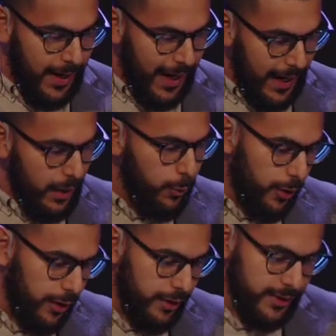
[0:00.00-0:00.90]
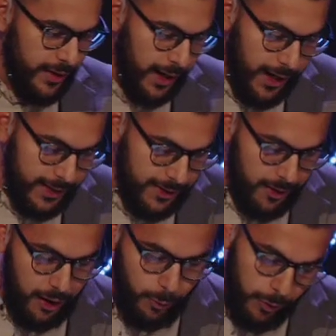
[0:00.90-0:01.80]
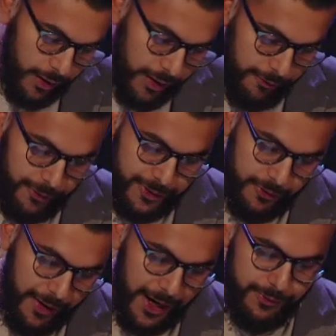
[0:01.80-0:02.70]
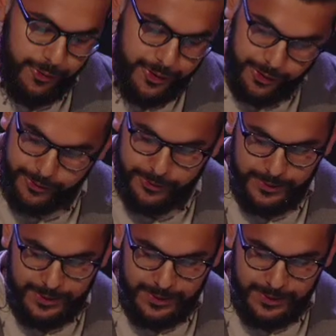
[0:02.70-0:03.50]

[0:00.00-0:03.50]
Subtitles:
Aid workers in Gaza are working for survival too.